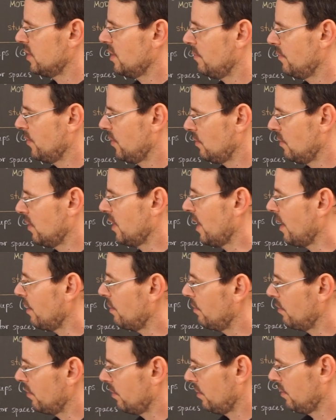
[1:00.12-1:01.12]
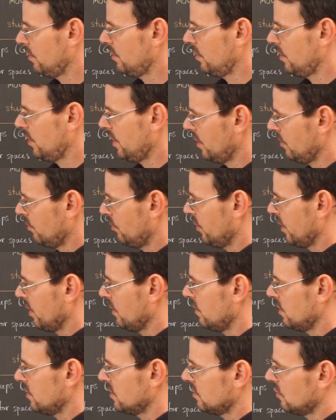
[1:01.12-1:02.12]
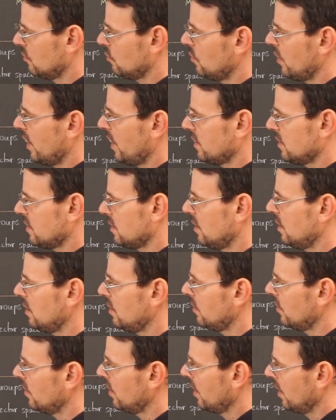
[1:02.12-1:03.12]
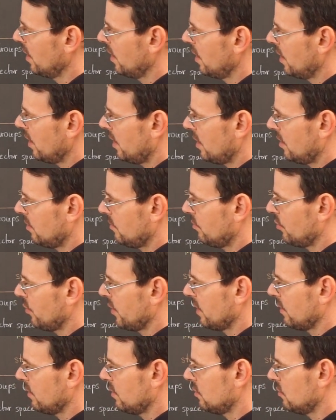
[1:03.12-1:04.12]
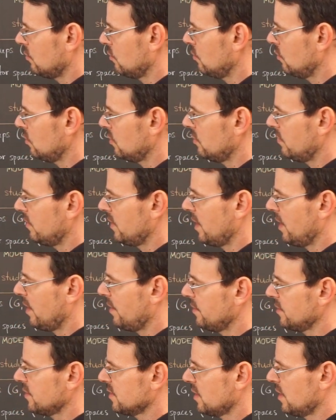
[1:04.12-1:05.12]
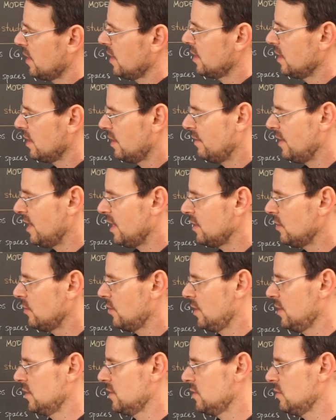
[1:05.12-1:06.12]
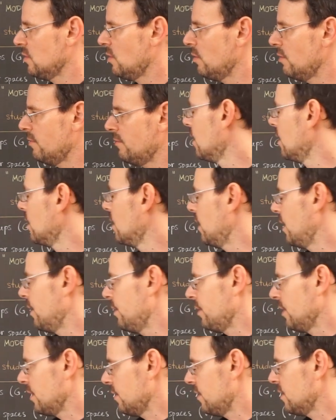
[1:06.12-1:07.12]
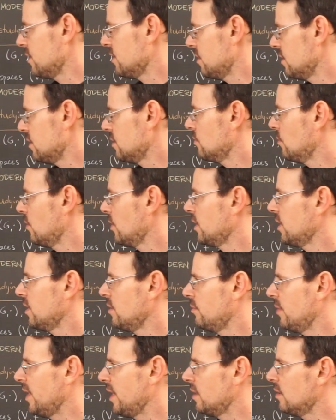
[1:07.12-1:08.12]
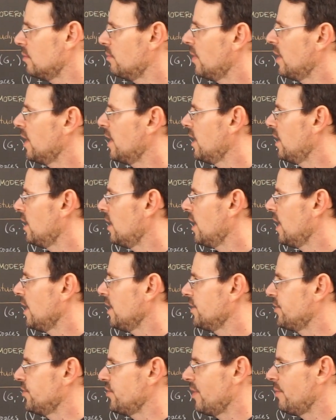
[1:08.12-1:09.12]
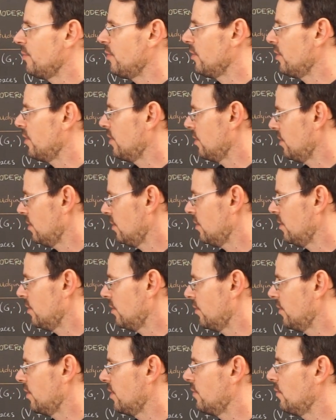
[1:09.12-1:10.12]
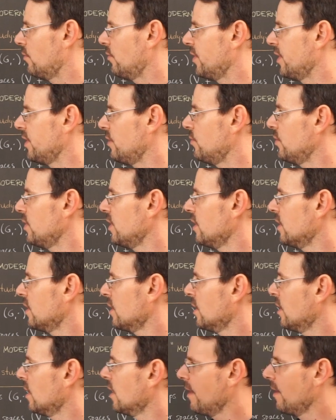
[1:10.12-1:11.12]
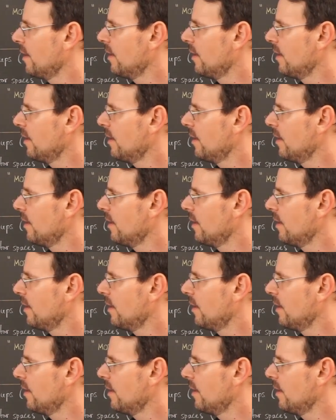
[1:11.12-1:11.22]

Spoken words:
them together, like bring this 2x here and bring the 2 to the other side, and then you can solve. I think this is what he meant by algebra or reunion,